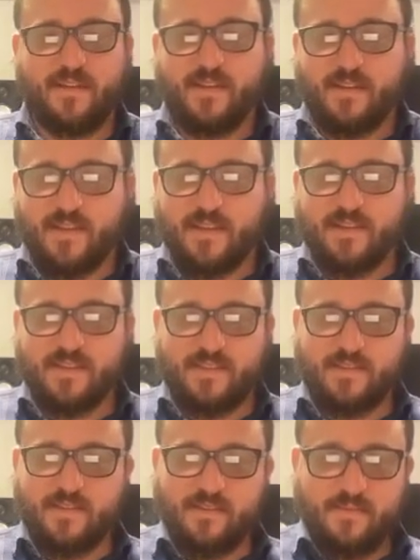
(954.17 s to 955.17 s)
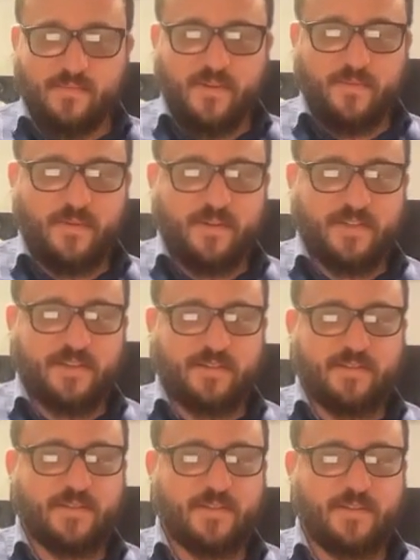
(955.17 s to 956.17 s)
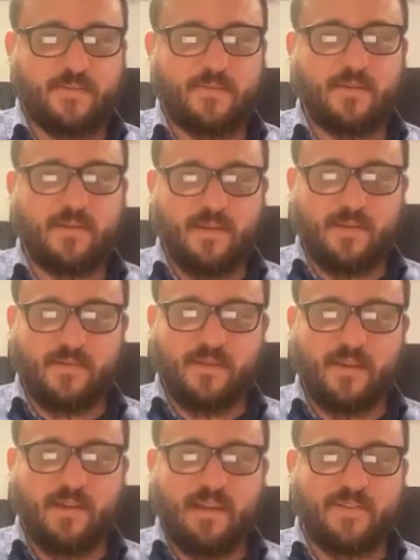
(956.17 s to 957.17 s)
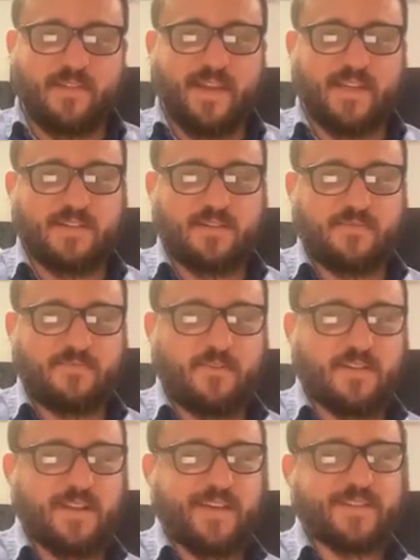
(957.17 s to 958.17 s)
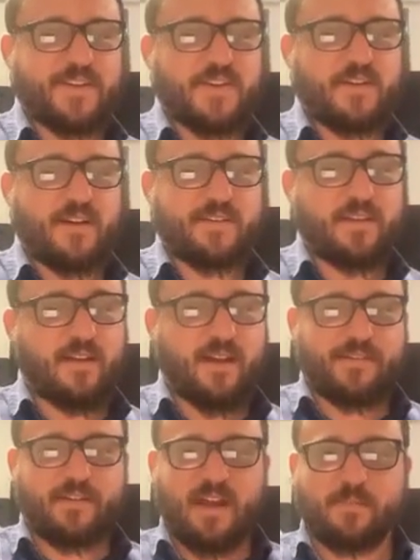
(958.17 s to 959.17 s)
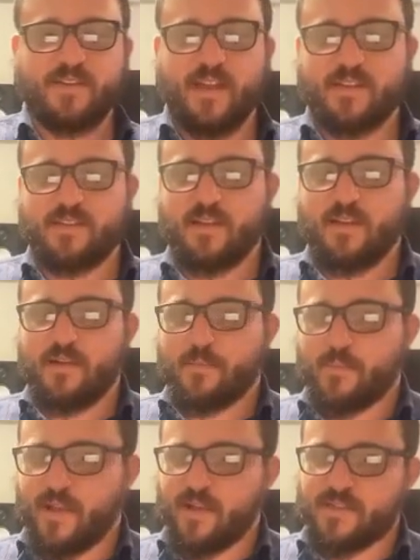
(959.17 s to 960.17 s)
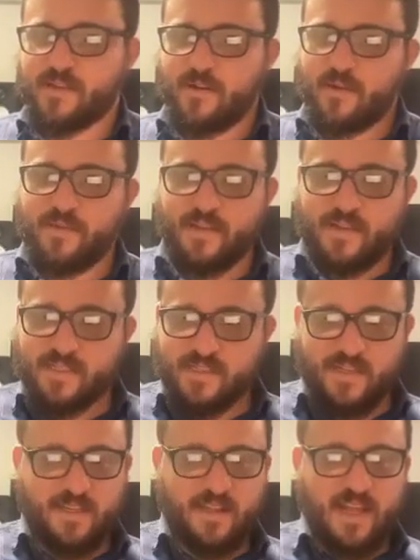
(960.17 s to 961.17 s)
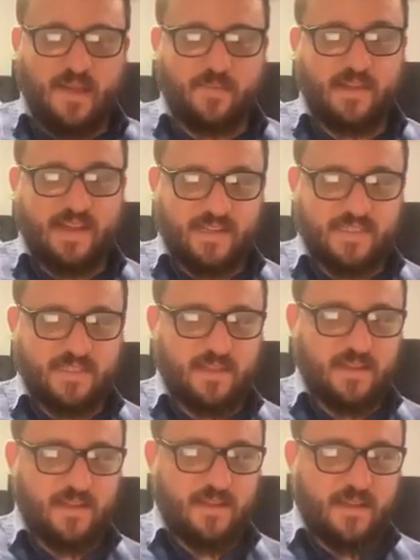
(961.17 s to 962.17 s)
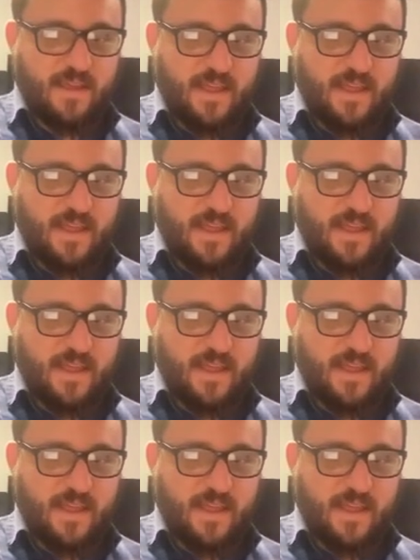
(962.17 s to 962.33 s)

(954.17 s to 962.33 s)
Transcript: is proportional to the gravitational force they exert on other objects. Because Earth is such a complex and